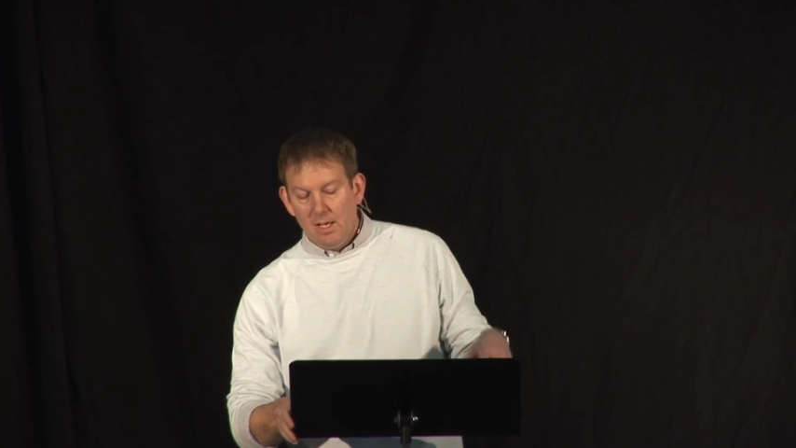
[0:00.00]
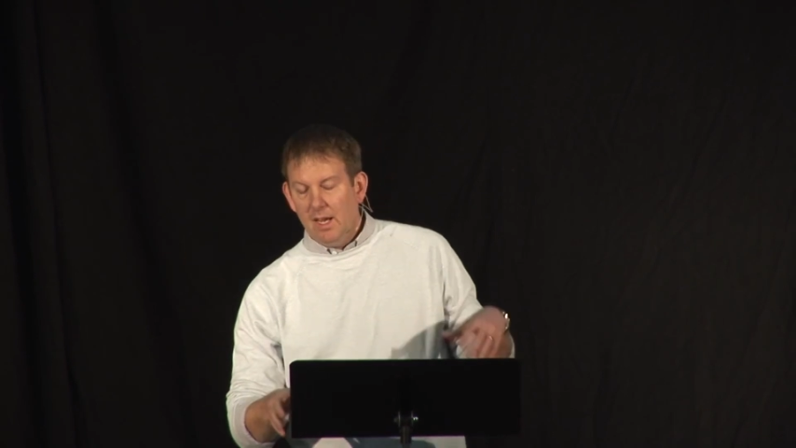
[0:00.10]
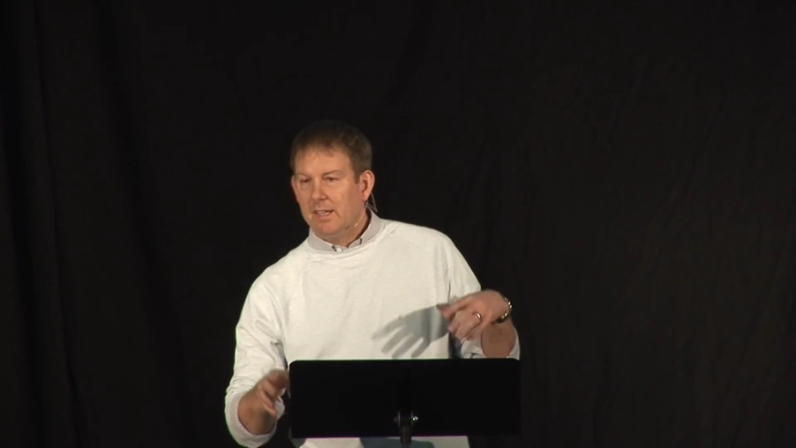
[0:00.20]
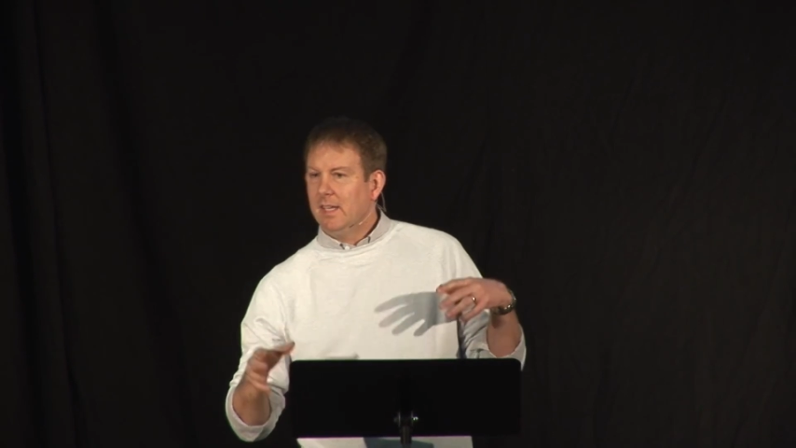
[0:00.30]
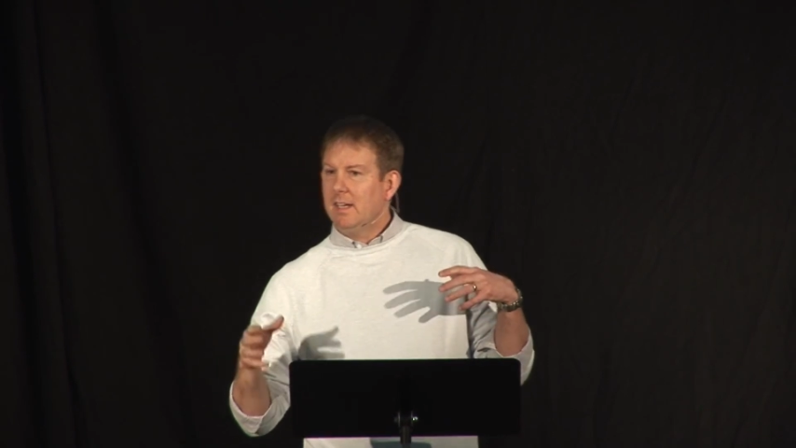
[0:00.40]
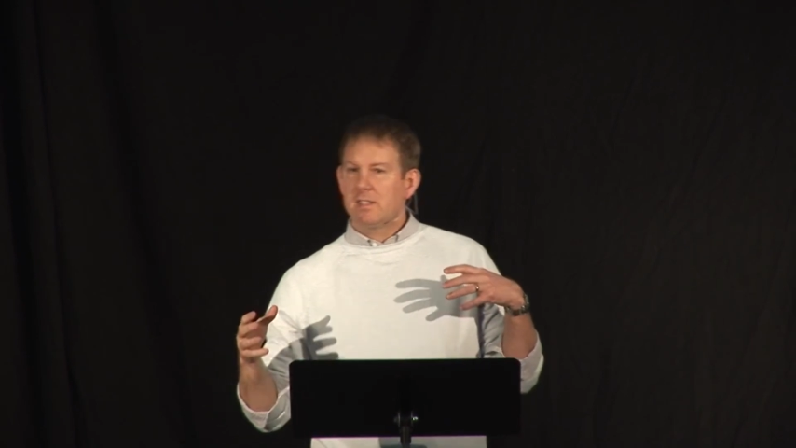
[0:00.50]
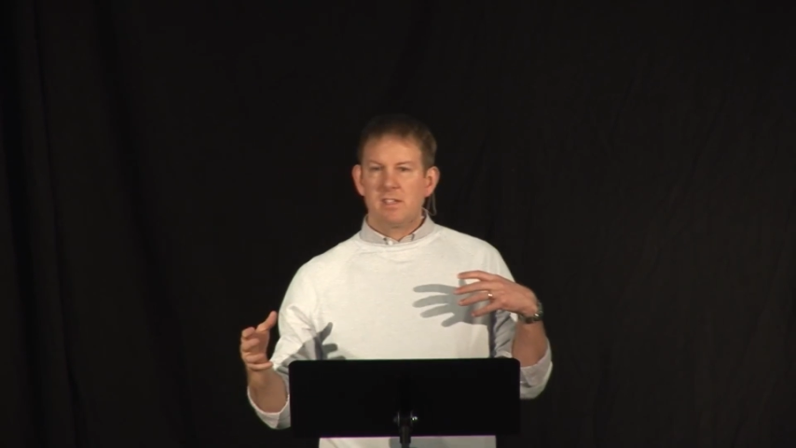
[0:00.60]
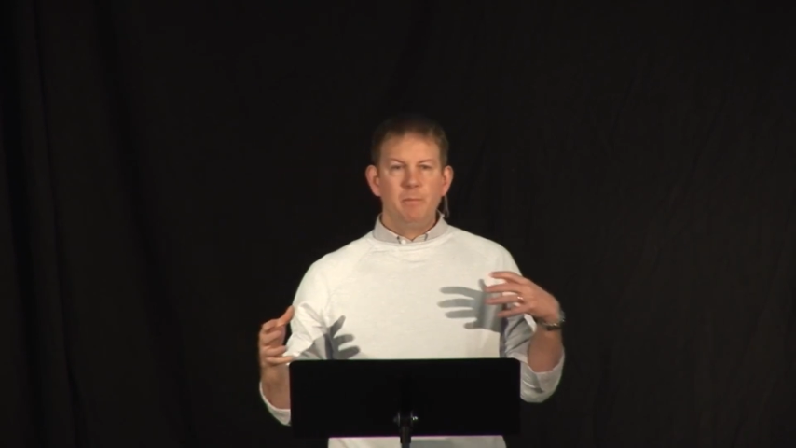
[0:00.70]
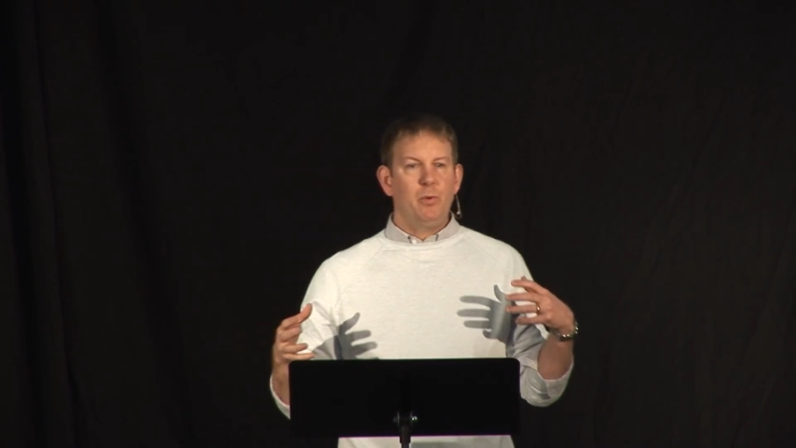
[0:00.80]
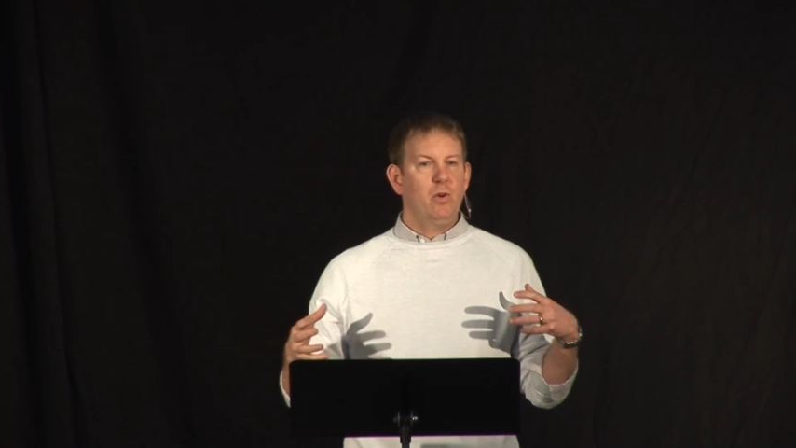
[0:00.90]
And then at
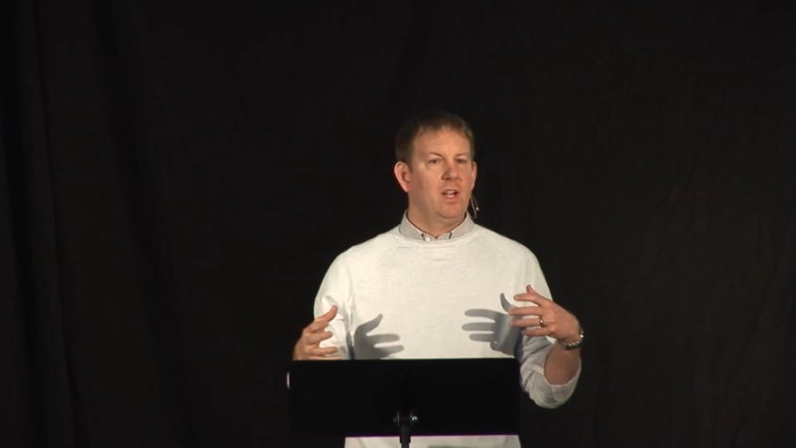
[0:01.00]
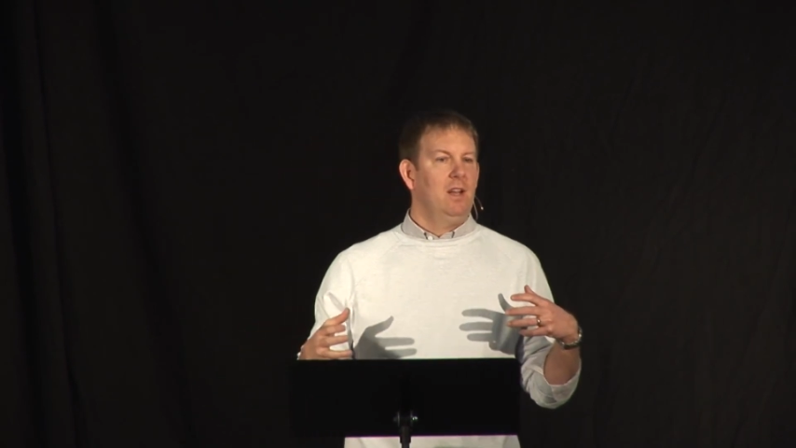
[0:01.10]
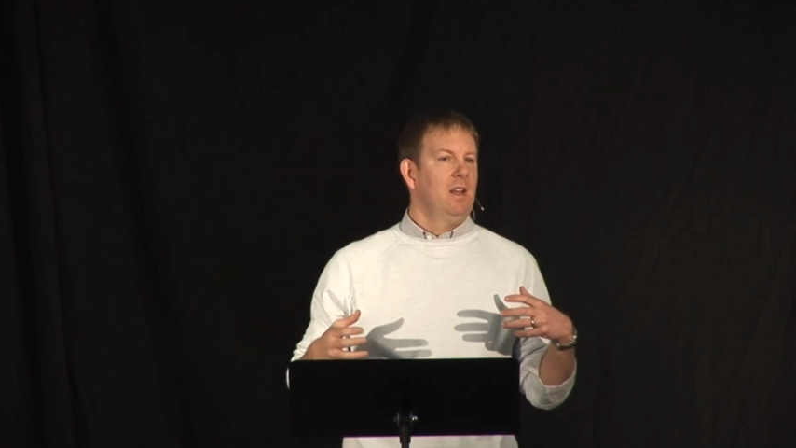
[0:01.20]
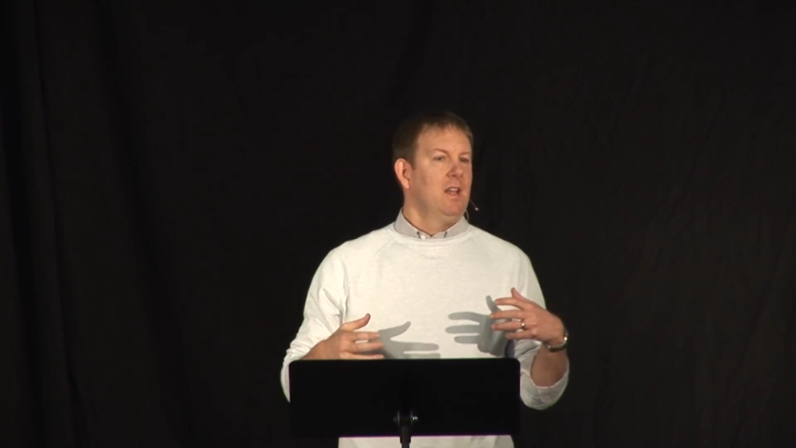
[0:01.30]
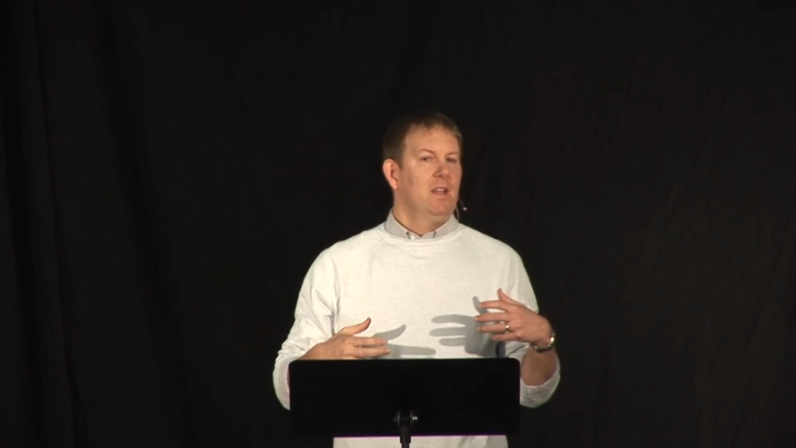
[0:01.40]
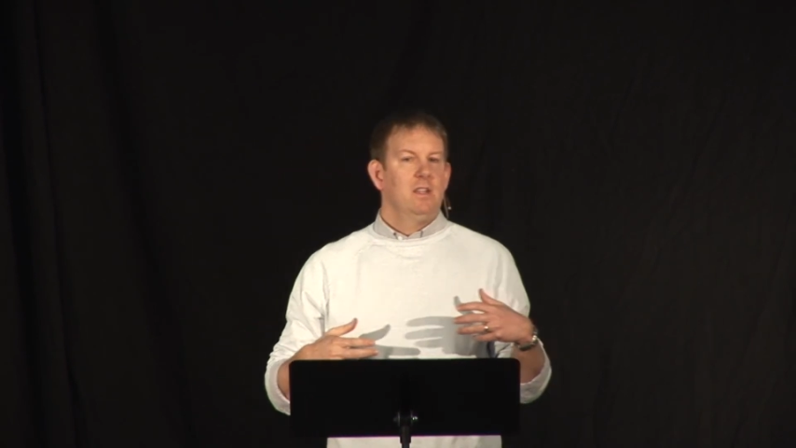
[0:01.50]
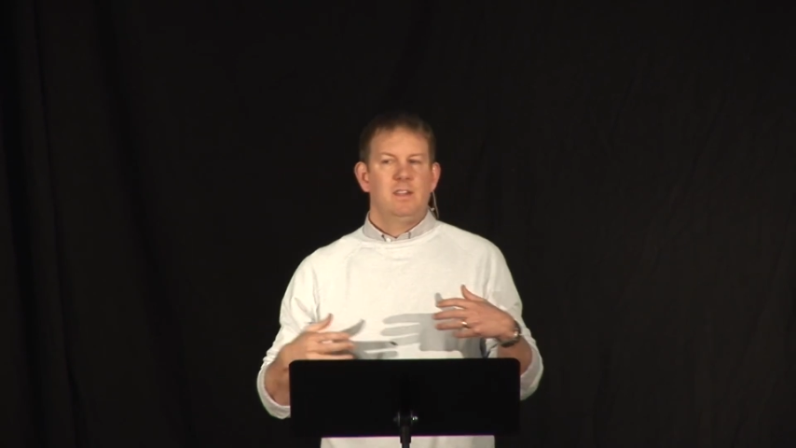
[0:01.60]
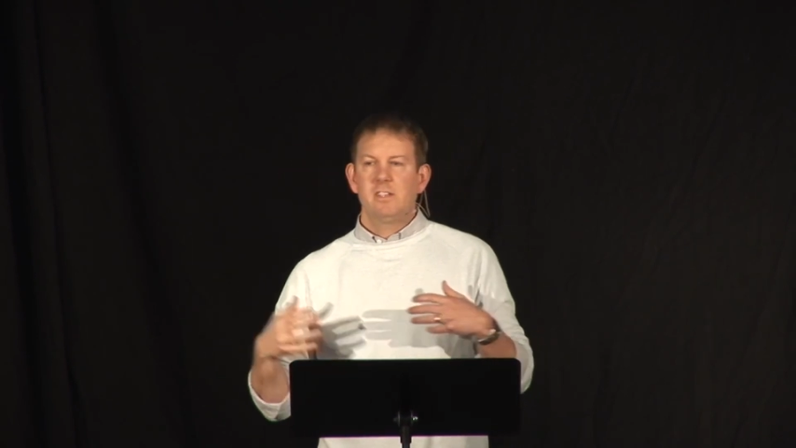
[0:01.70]
some point, they